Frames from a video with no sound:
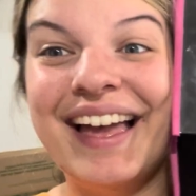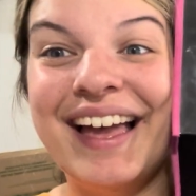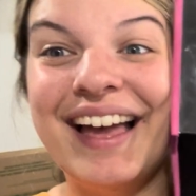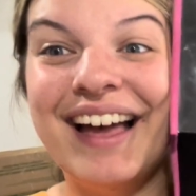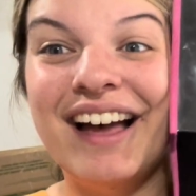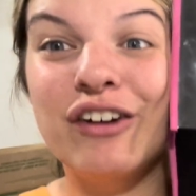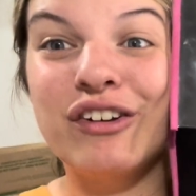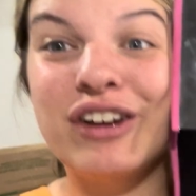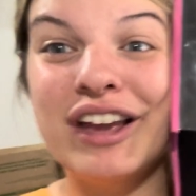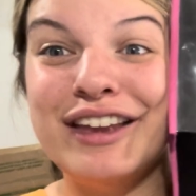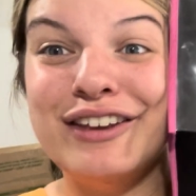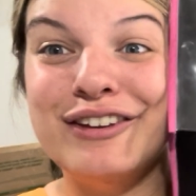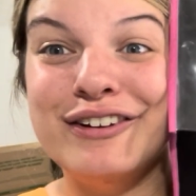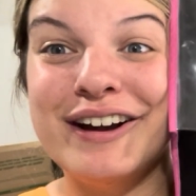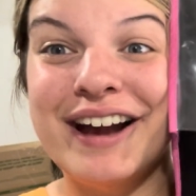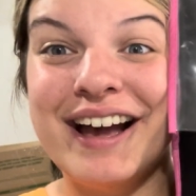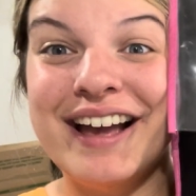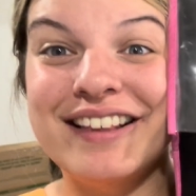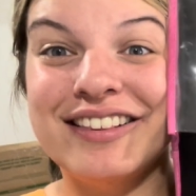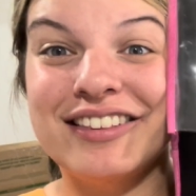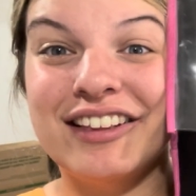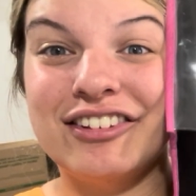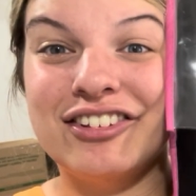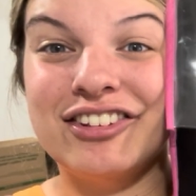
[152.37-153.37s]
Okay, you
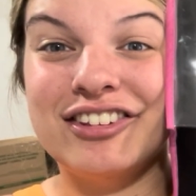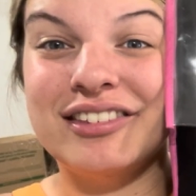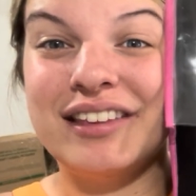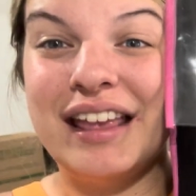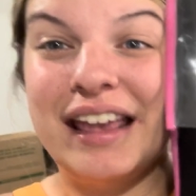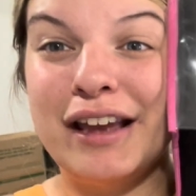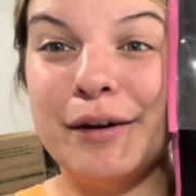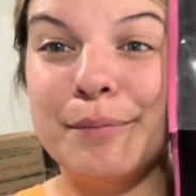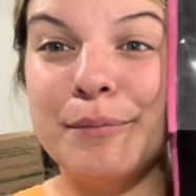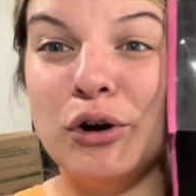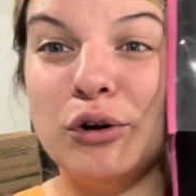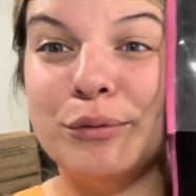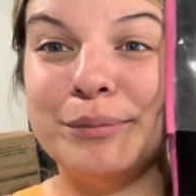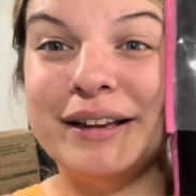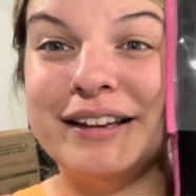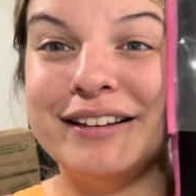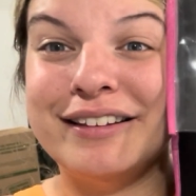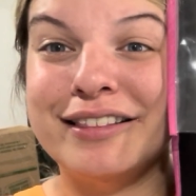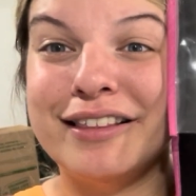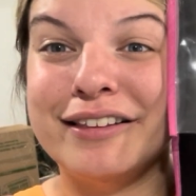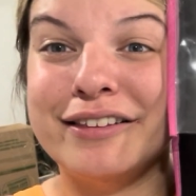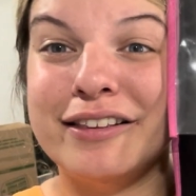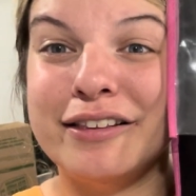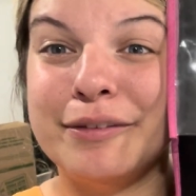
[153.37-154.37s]
guys, let's just take a moment.
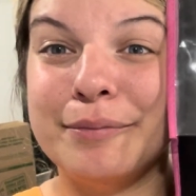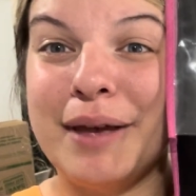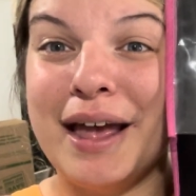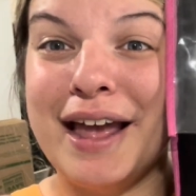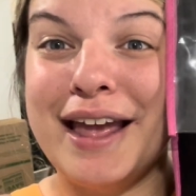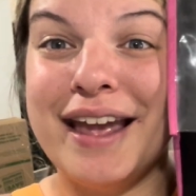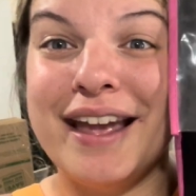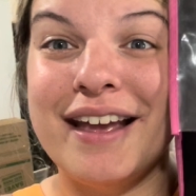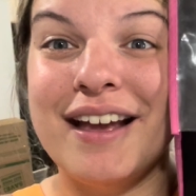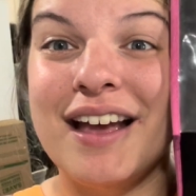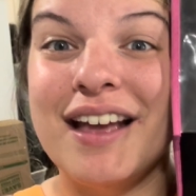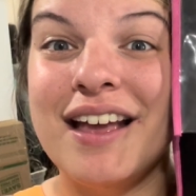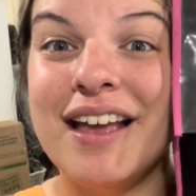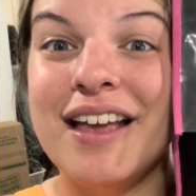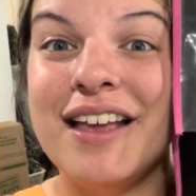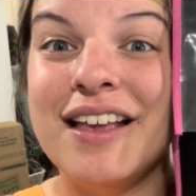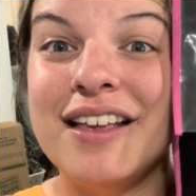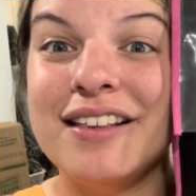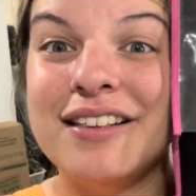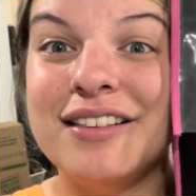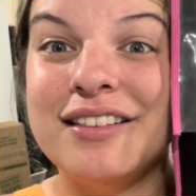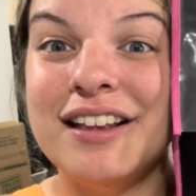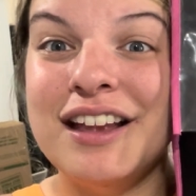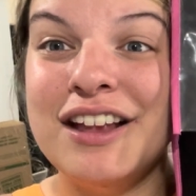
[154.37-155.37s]
This is my
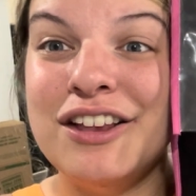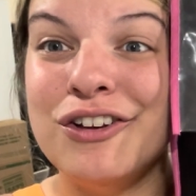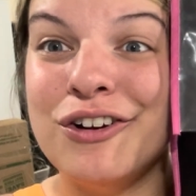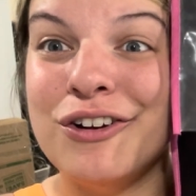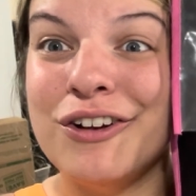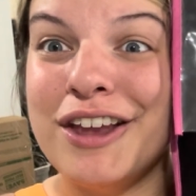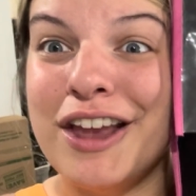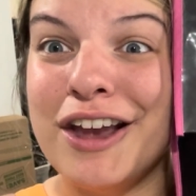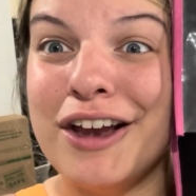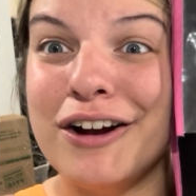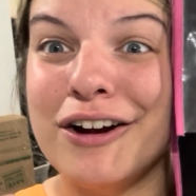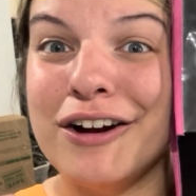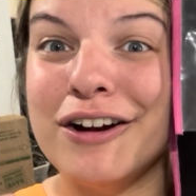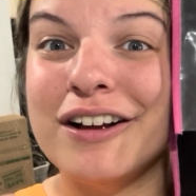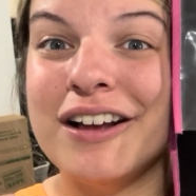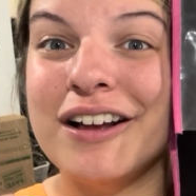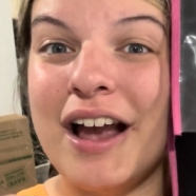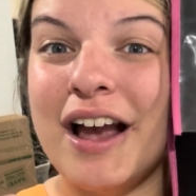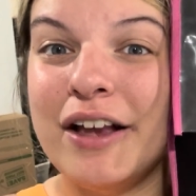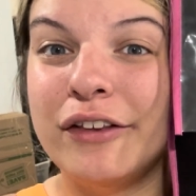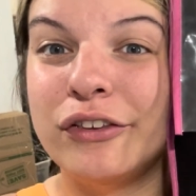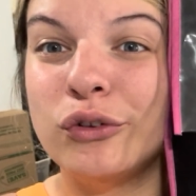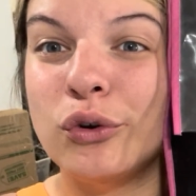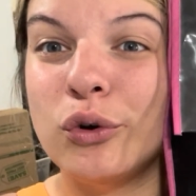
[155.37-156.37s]
senior year
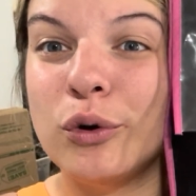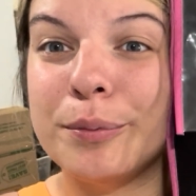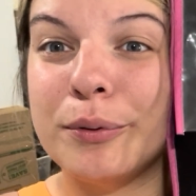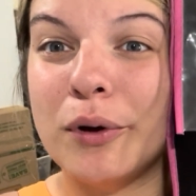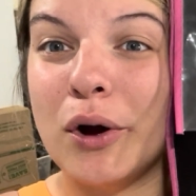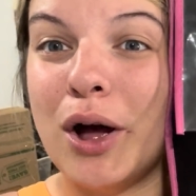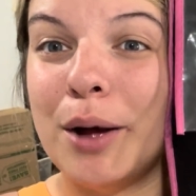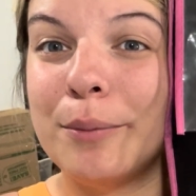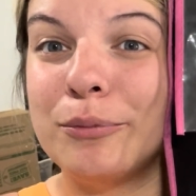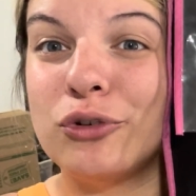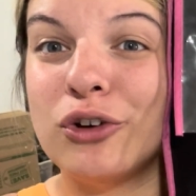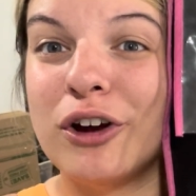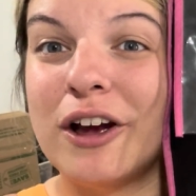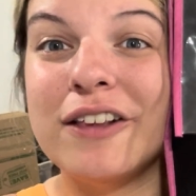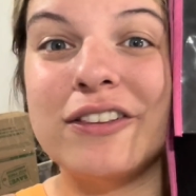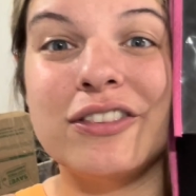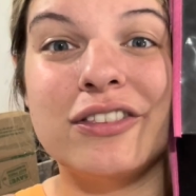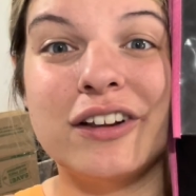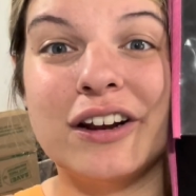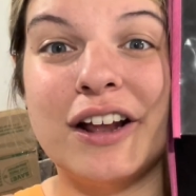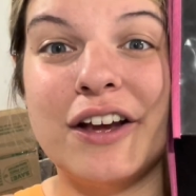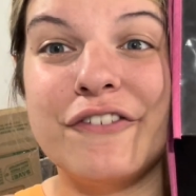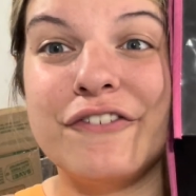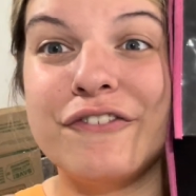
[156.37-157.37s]
school prom dress
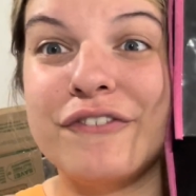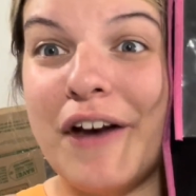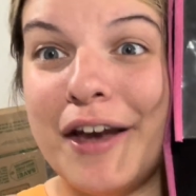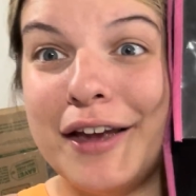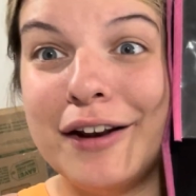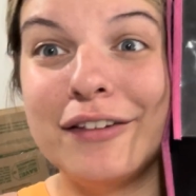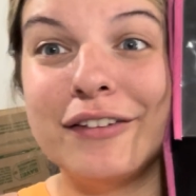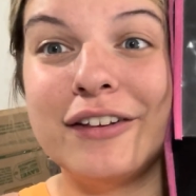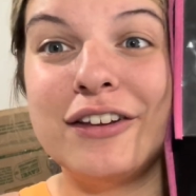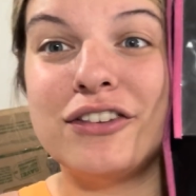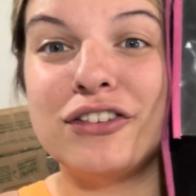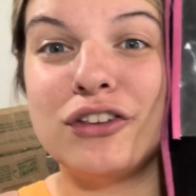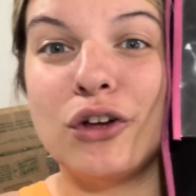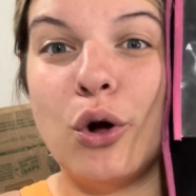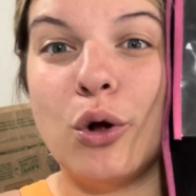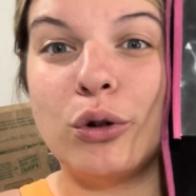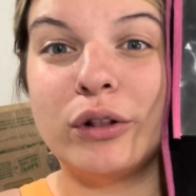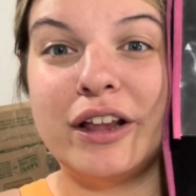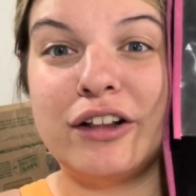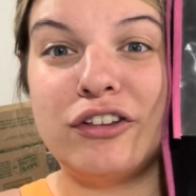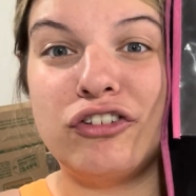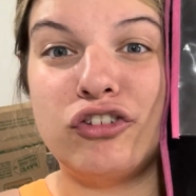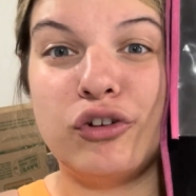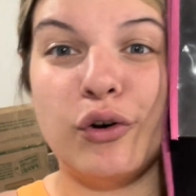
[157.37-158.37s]
that I finally sold.
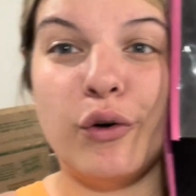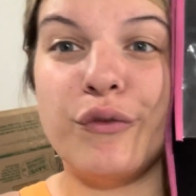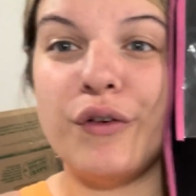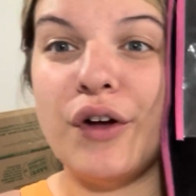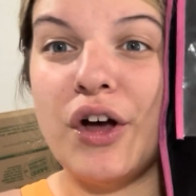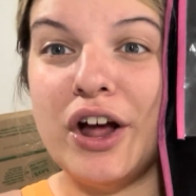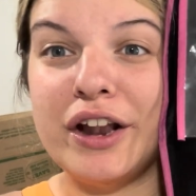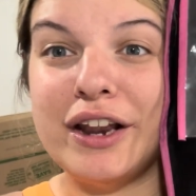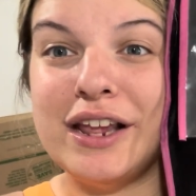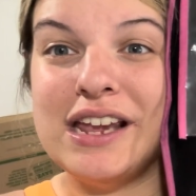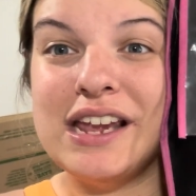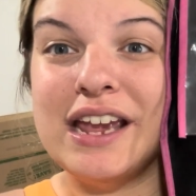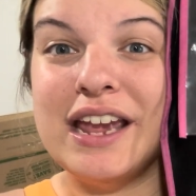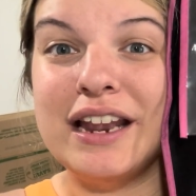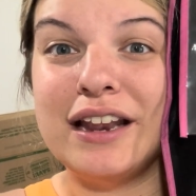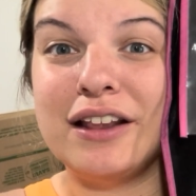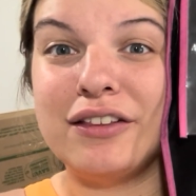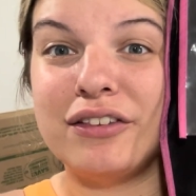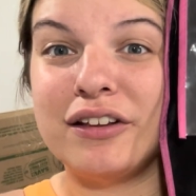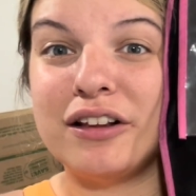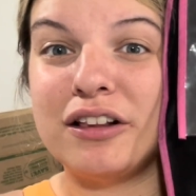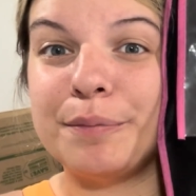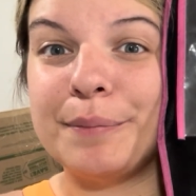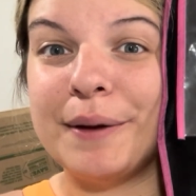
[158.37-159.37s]
It's Giovanni. It is
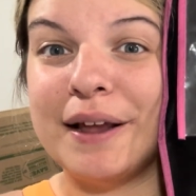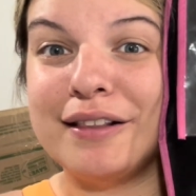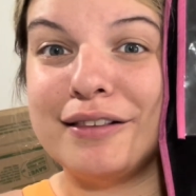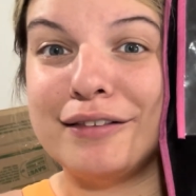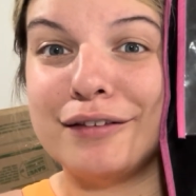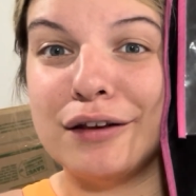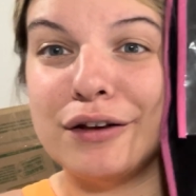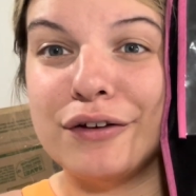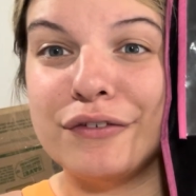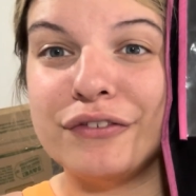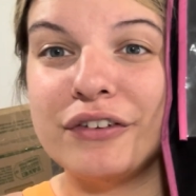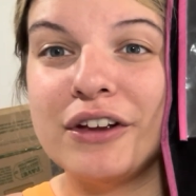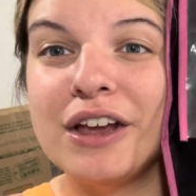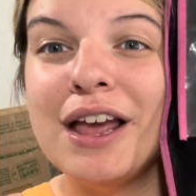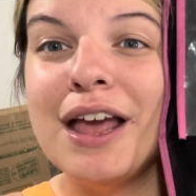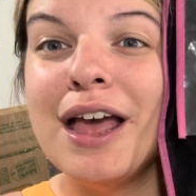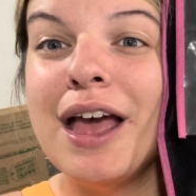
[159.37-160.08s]
expensive.